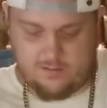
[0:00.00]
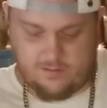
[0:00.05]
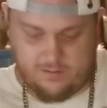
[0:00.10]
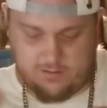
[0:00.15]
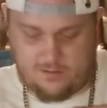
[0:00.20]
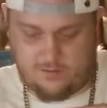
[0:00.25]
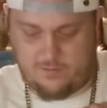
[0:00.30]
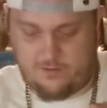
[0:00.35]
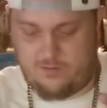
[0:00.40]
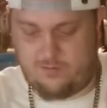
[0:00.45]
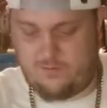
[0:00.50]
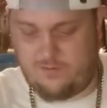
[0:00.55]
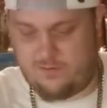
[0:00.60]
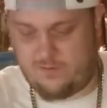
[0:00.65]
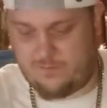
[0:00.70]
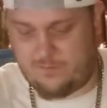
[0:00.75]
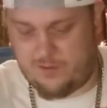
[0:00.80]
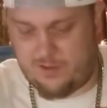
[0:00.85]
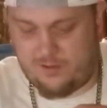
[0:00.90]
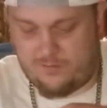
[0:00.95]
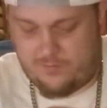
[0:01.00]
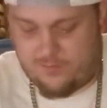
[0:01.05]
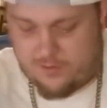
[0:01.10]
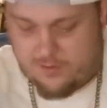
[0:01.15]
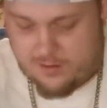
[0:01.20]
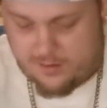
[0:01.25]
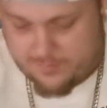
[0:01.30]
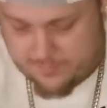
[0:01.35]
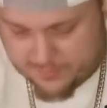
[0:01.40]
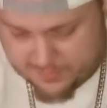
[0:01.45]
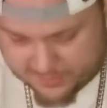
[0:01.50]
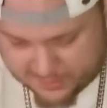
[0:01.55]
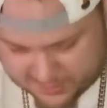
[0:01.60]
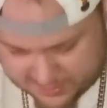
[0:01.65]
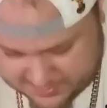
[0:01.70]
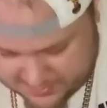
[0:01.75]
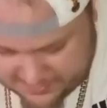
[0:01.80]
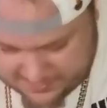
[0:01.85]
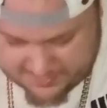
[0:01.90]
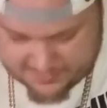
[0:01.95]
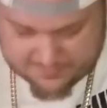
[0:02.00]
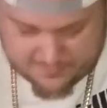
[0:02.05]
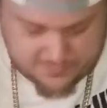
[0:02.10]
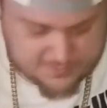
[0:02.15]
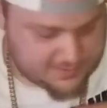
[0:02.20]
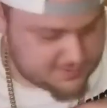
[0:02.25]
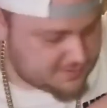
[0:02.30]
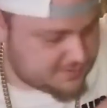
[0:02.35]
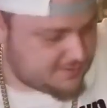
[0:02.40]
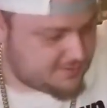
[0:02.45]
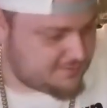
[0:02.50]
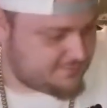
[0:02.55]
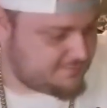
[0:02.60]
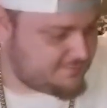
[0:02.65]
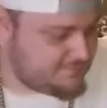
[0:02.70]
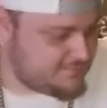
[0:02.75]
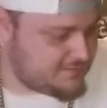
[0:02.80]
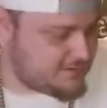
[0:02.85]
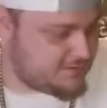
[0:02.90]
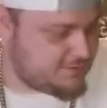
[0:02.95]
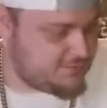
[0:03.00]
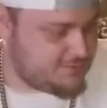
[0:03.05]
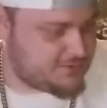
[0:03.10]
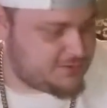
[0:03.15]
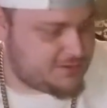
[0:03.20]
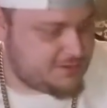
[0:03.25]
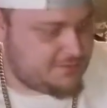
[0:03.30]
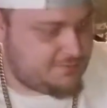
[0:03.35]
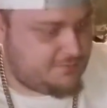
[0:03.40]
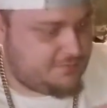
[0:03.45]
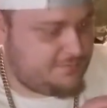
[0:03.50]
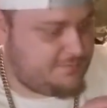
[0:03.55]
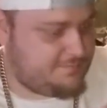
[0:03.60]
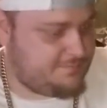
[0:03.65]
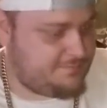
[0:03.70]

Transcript: Oh, we'll use this bag for garbage. And we'll start the new stuff.